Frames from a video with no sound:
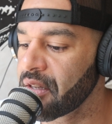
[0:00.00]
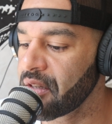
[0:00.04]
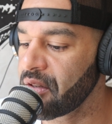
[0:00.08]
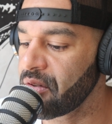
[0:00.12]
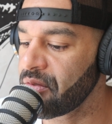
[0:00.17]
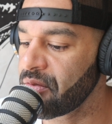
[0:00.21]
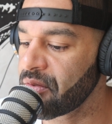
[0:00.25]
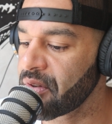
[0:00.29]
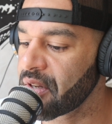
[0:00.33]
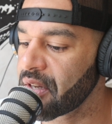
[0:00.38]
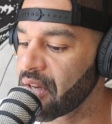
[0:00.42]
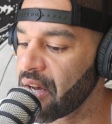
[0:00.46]

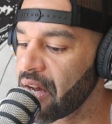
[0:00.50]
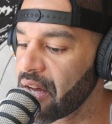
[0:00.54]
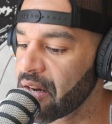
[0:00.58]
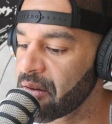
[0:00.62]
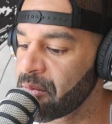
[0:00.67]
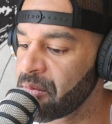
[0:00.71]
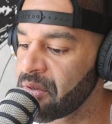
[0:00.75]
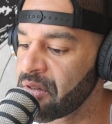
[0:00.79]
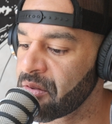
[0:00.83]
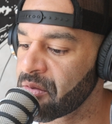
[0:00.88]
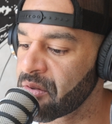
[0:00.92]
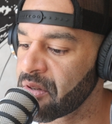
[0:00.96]
You've got
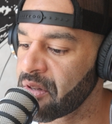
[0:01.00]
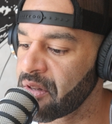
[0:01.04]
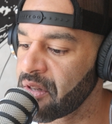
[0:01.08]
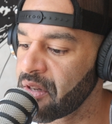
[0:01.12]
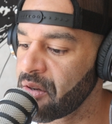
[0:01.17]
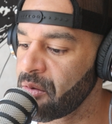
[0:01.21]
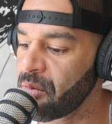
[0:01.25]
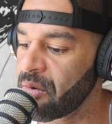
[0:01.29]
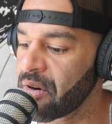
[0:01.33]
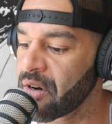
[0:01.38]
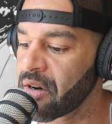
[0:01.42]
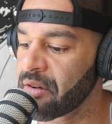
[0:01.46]
to be really
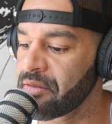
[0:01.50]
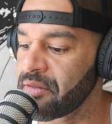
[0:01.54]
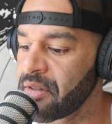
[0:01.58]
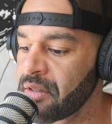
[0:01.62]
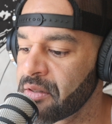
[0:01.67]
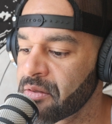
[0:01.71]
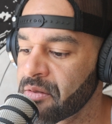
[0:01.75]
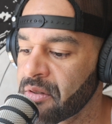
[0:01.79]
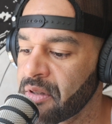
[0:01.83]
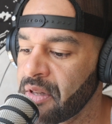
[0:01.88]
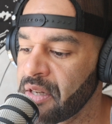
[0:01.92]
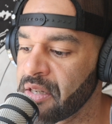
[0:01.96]
aware of
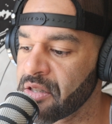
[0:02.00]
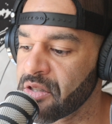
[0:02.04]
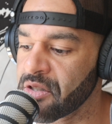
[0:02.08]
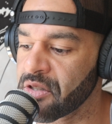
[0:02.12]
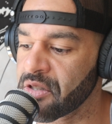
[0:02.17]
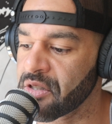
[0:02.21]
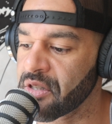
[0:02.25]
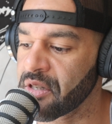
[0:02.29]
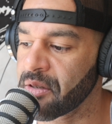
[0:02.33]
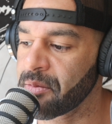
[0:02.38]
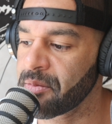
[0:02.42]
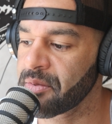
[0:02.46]
these
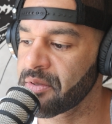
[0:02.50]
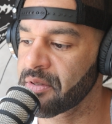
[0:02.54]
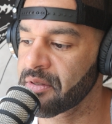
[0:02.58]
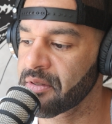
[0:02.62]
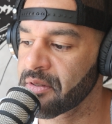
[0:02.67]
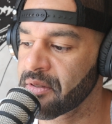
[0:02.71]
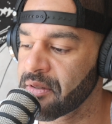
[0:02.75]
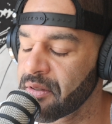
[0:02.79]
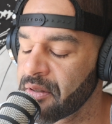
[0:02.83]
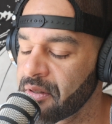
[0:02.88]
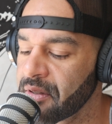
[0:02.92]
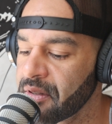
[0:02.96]

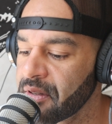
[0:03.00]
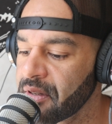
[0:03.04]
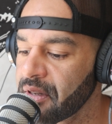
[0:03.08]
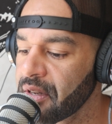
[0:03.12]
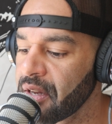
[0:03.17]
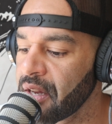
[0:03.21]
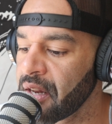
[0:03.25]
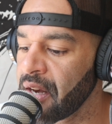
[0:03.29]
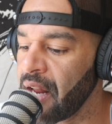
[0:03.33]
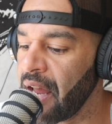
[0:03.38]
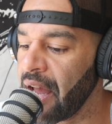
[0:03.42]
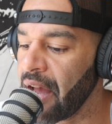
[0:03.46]
relationships
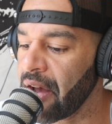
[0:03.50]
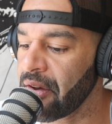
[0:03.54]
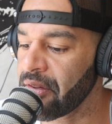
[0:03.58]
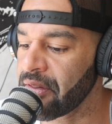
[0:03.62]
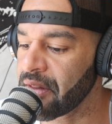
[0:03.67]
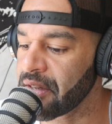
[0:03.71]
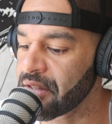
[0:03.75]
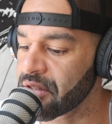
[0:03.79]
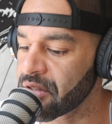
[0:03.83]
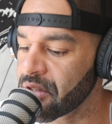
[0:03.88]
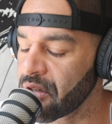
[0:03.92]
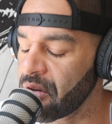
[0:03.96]
and how
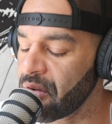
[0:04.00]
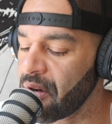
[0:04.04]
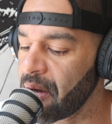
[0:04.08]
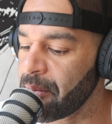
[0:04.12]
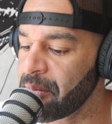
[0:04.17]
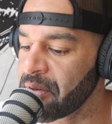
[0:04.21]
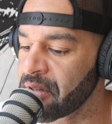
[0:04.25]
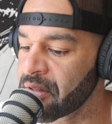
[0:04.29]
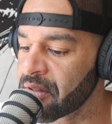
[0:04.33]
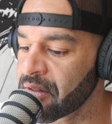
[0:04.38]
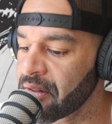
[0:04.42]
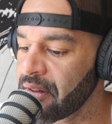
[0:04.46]
they show
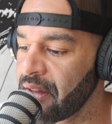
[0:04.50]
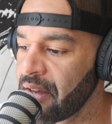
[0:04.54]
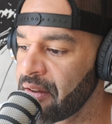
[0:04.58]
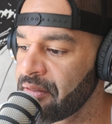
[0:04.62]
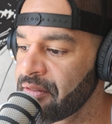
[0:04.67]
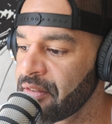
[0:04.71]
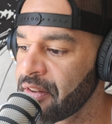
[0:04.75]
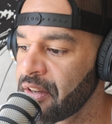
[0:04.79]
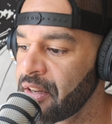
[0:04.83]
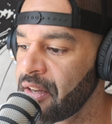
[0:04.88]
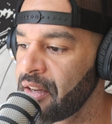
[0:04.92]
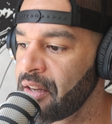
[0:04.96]
up in your
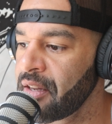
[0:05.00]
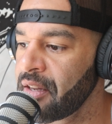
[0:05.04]
life.